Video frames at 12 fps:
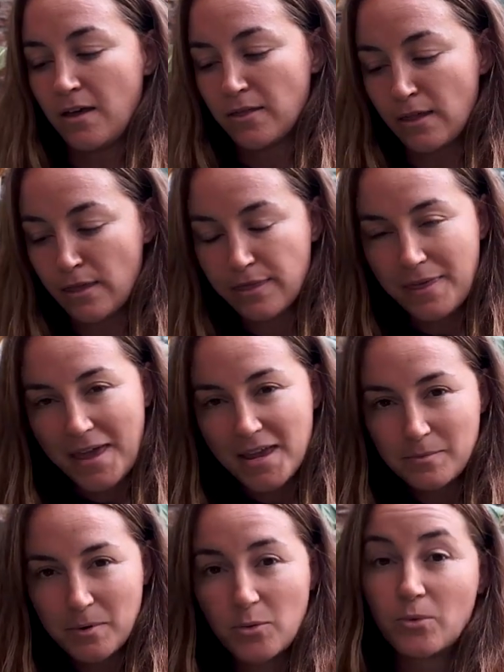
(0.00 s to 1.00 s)
The
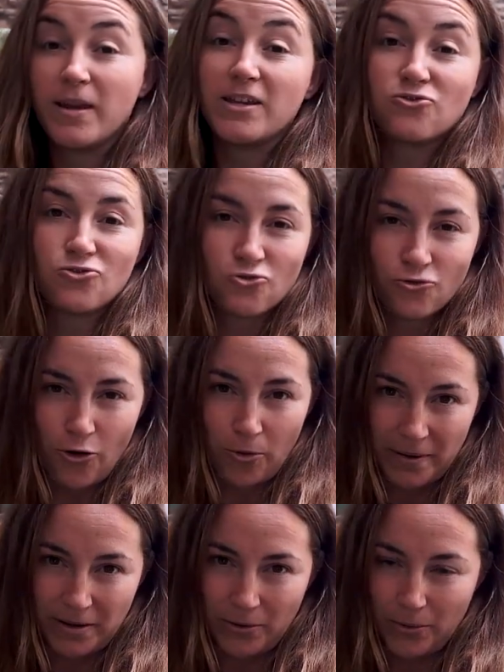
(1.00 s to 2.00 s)
theme is
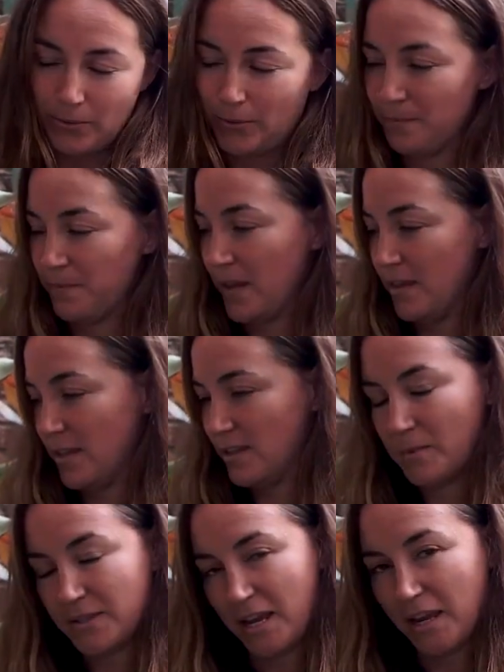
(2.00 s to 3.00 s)
tropical in this
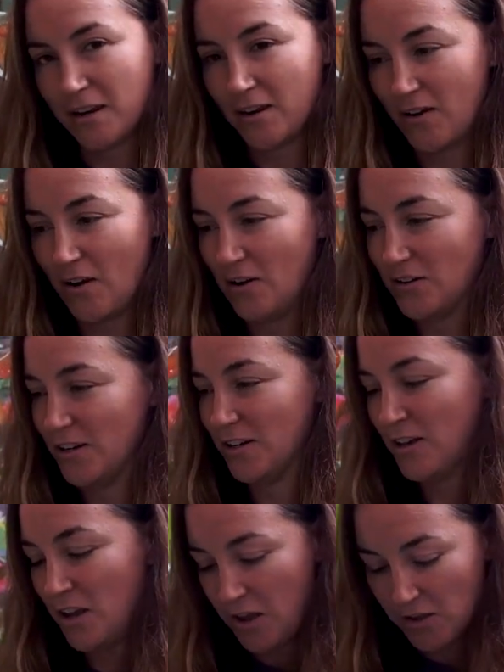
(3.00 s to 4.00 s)
particular
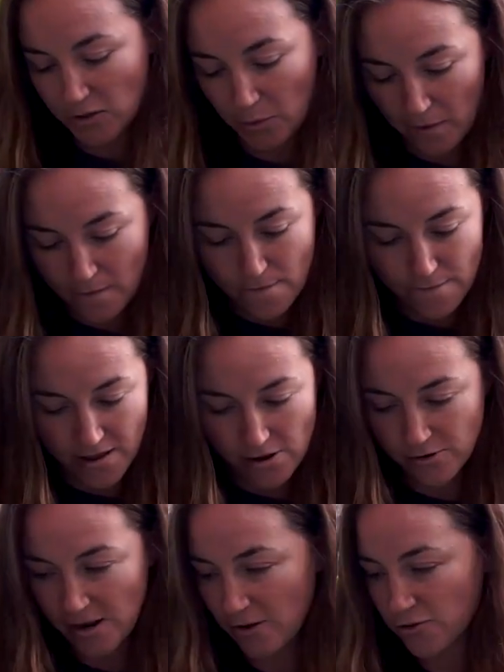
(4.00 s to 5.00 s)
garden, so I
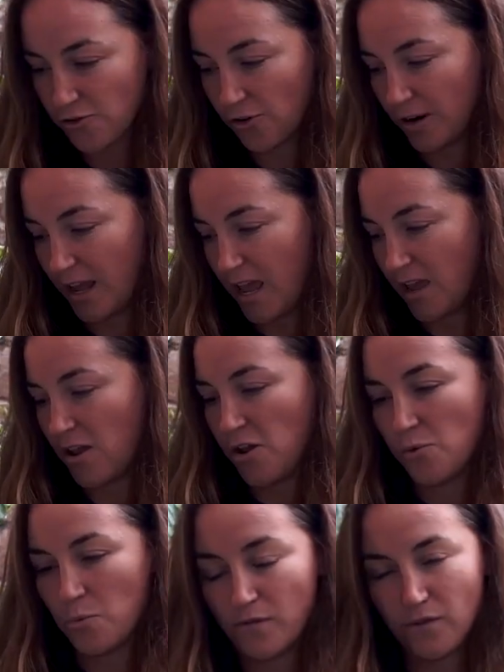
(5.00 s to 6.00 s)
filled our trolley
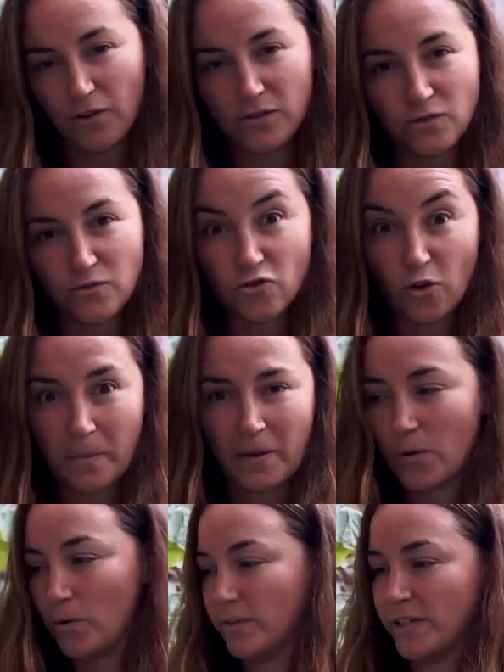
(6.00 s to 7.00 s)
with lots of
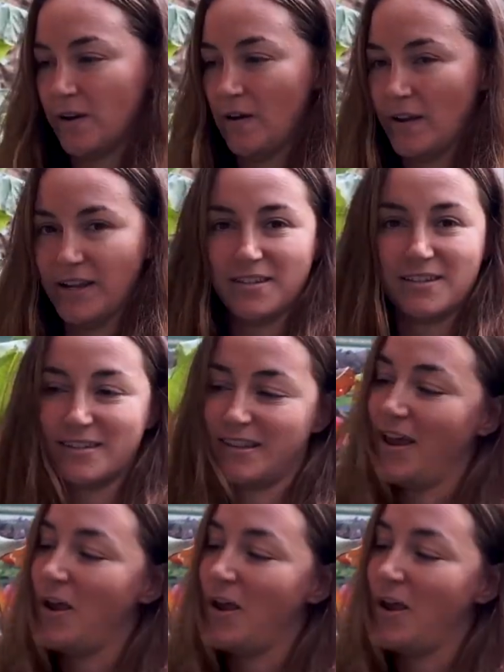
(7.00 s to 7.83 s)
tropical delights.